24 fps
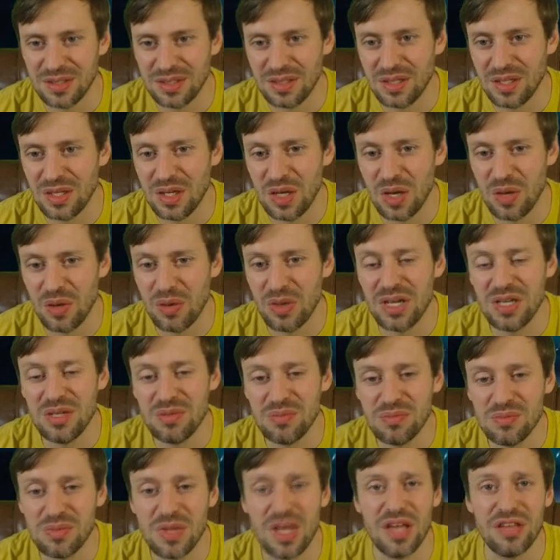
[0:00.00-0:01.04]
Lua
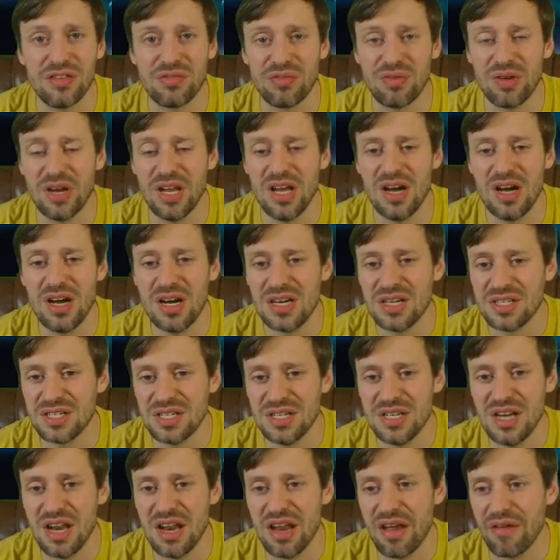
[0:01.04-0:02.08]
hits really hard,
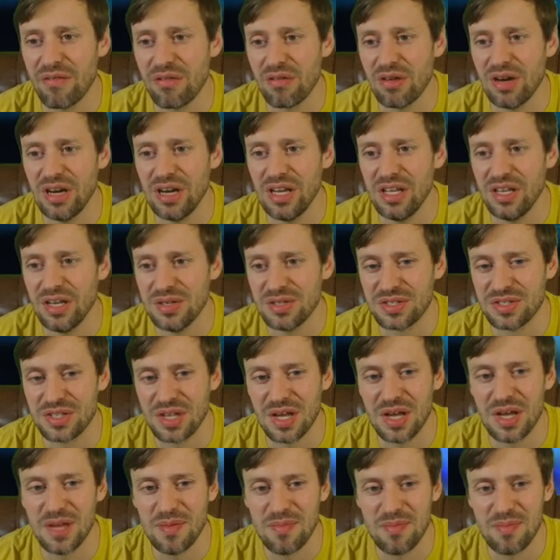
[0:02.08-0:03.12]
never really used
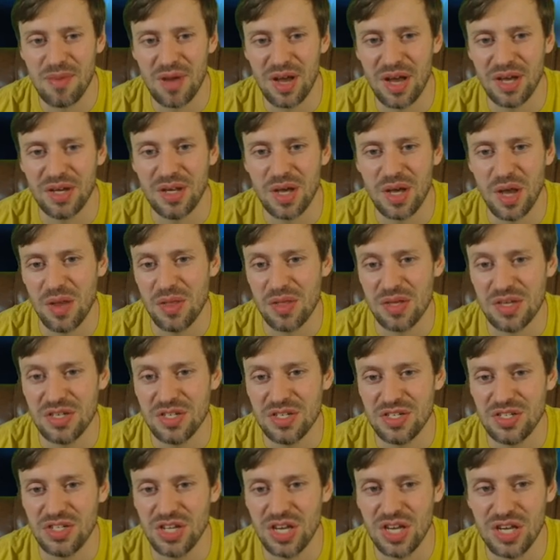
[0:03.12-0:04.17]
her, but I know
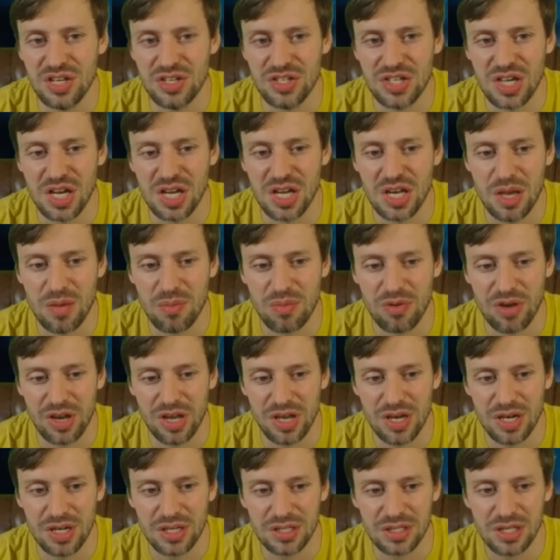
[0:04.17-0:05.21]
that she, she can hit pretty
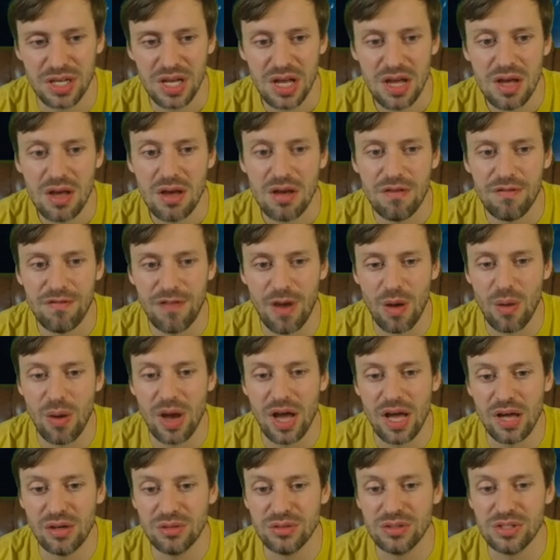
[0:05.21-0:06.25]
hard.
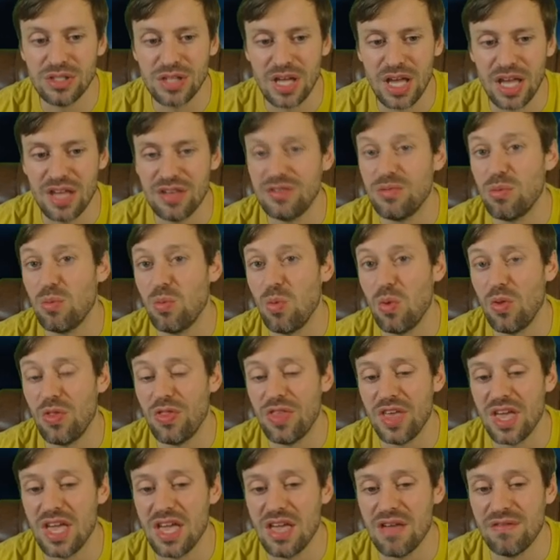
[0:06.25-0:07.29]
Fellhound is
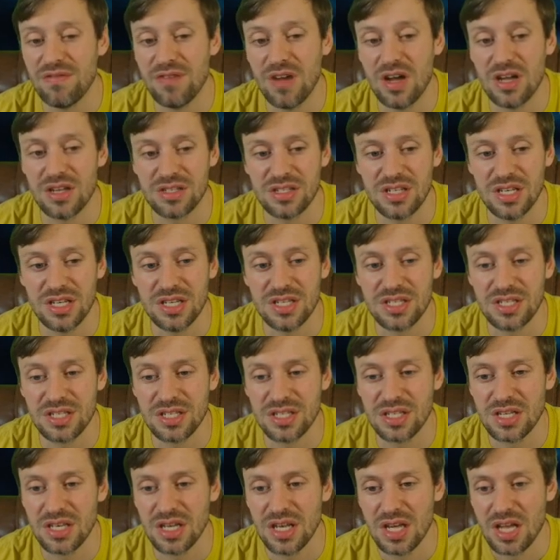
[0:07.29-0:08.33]
the
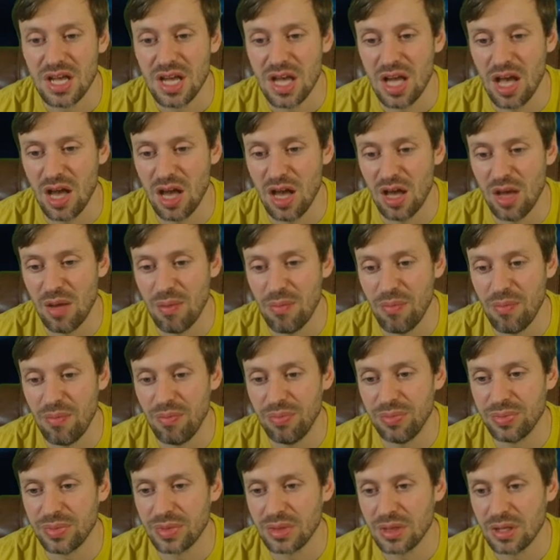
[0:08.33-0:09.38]
fastest
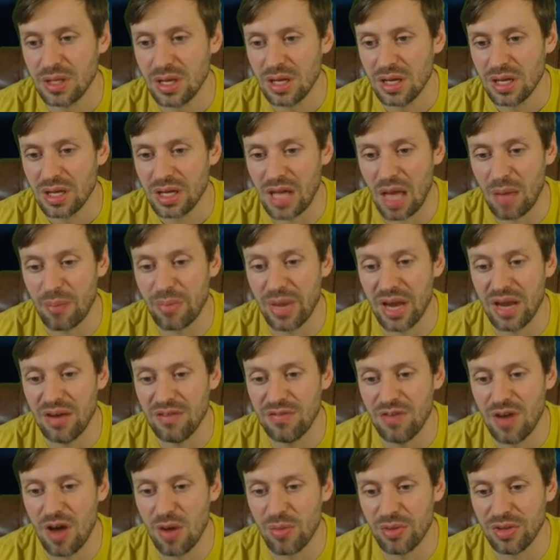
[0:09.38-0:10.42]
um, campaign
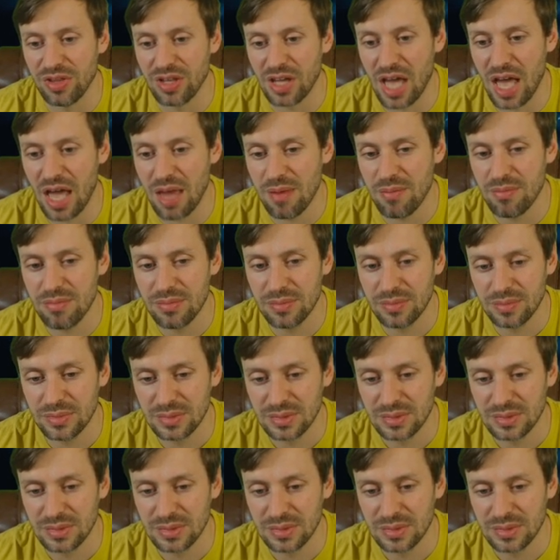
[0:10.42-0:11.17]
farmer in the game.